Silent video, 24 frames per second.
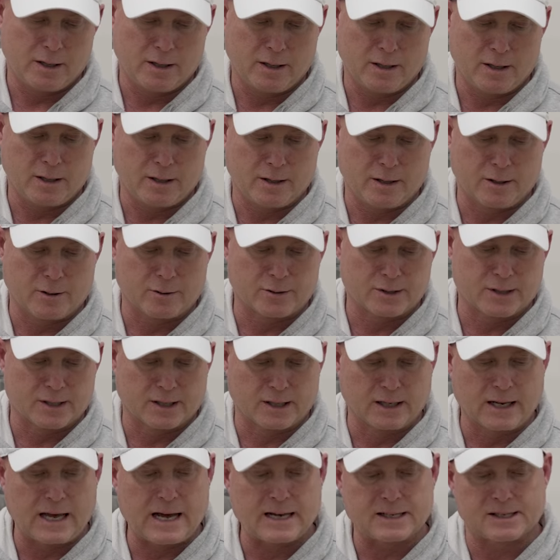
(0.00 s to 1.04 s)
eh, there's
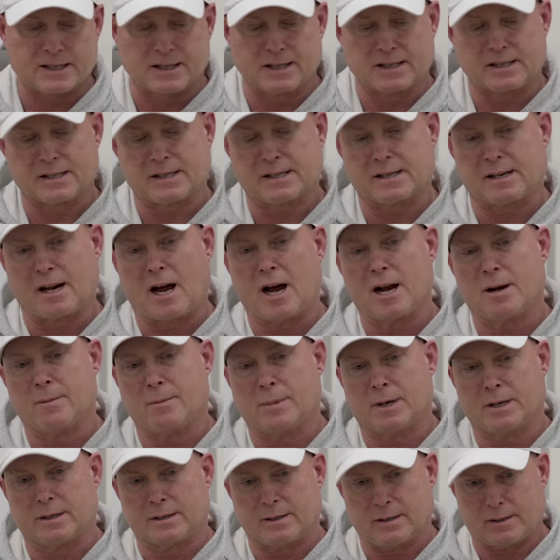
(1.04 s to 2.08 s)
less
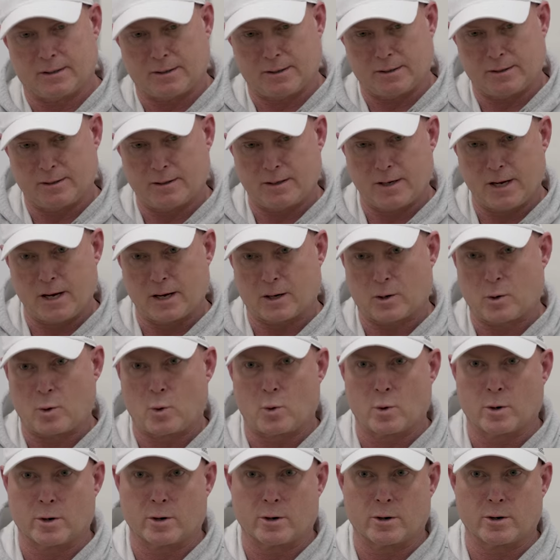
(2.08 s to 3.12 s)
assignment at
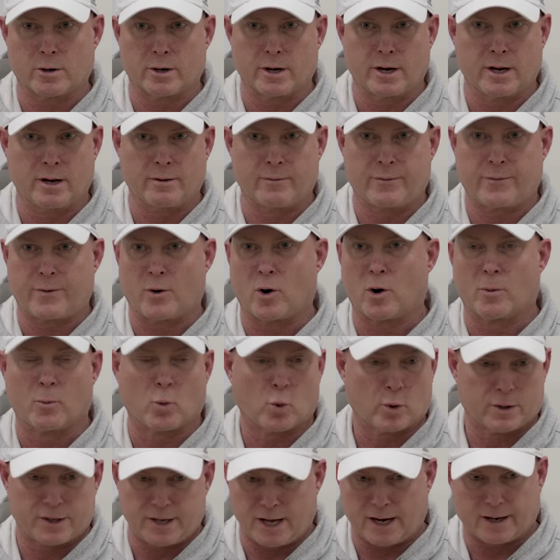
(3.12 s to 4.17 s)
corner and far
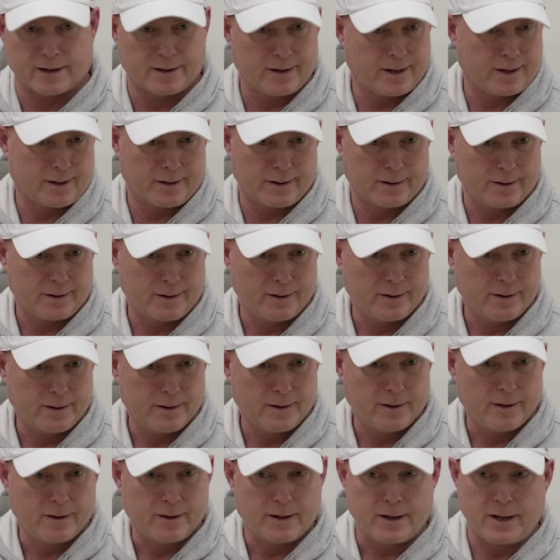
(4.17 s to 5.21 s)
more technique
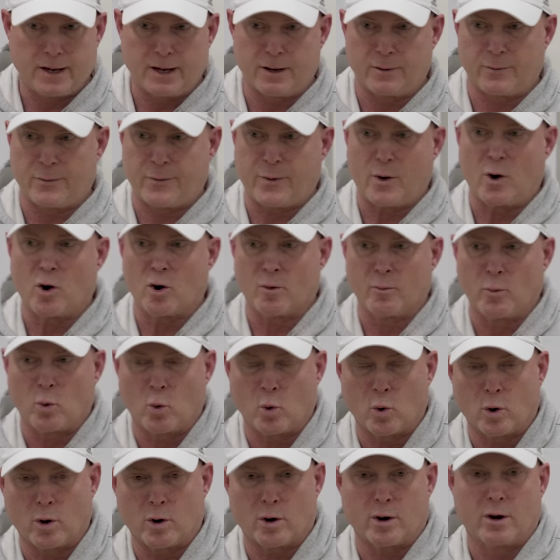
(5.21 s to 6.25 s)
and far
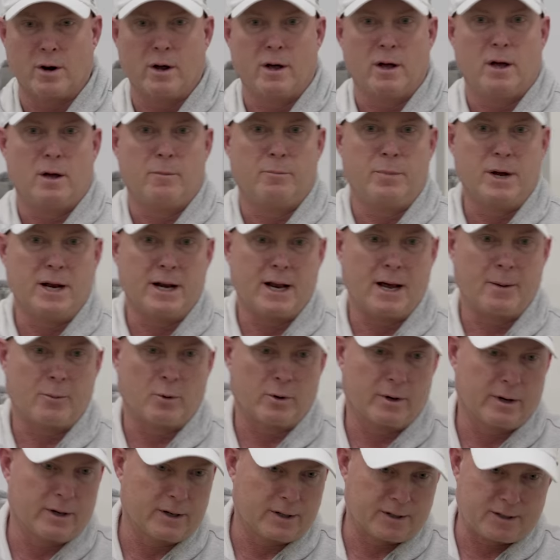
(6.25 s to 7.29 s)
more being
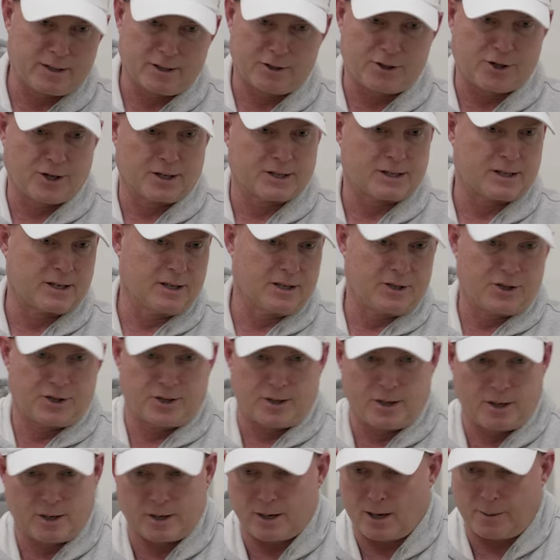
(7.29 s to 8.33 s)
able to, to just, uh,
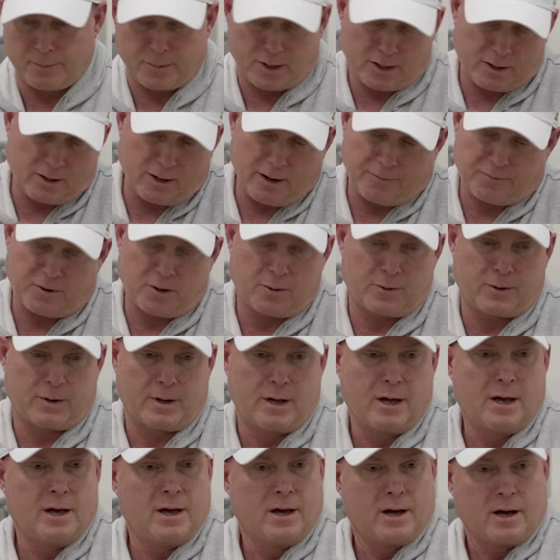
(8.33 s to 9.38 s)
I mean, you have to, uh,
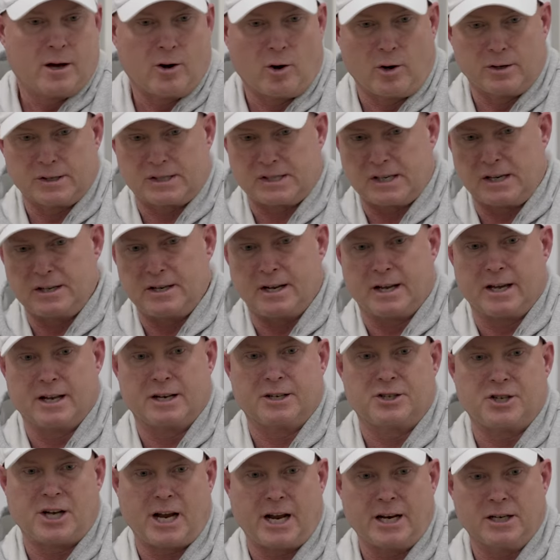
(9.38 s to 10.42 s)
all of a sudden you get a
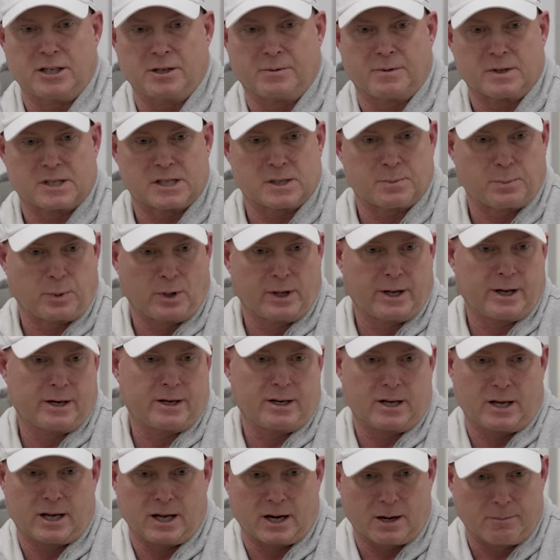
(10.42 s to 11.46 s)
change of a split,
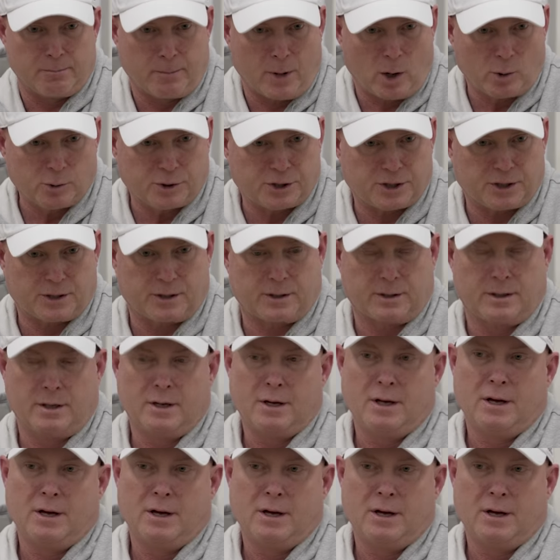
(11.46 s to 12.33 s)
you get a motion,